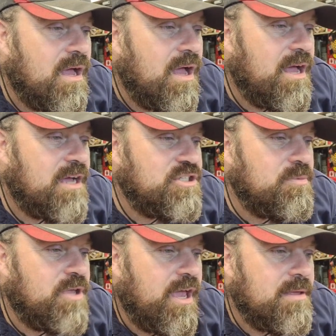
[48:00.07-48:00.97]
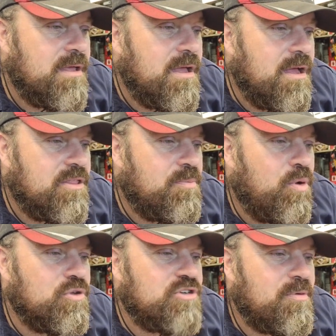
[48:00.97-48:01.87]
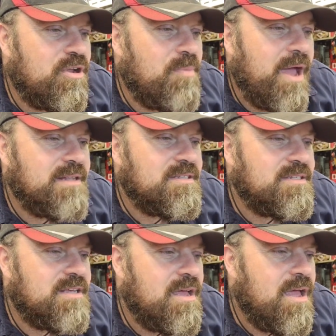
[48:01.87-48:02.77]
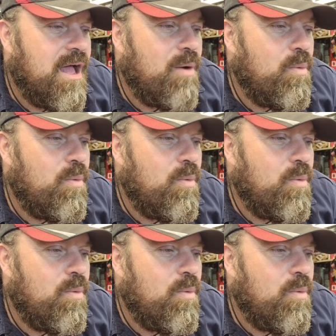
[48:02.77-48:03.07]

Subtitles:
I? Jim K, the pull strap on her pants and